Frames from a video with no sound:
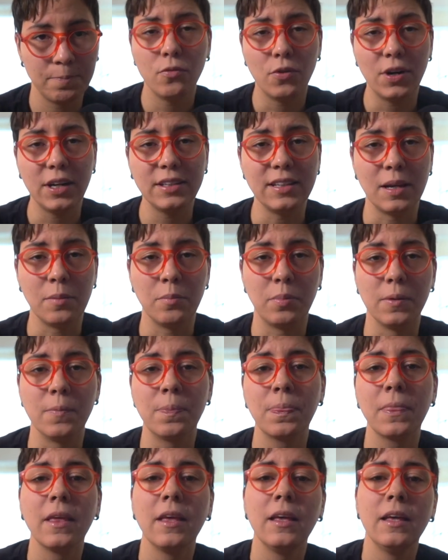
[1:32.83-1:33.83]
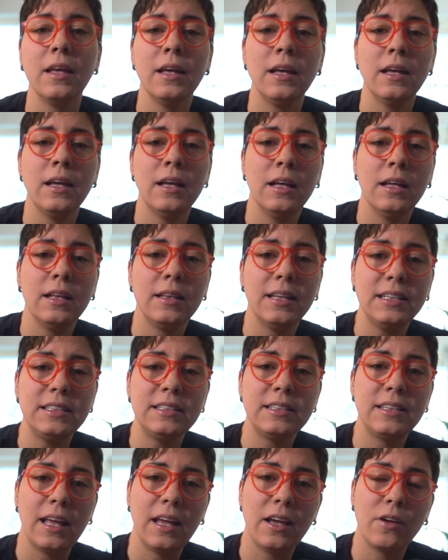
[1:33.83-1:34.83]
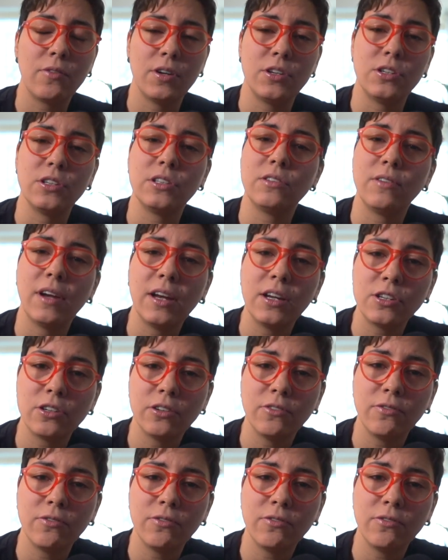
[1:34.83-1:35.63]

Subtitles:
For example, let's take registration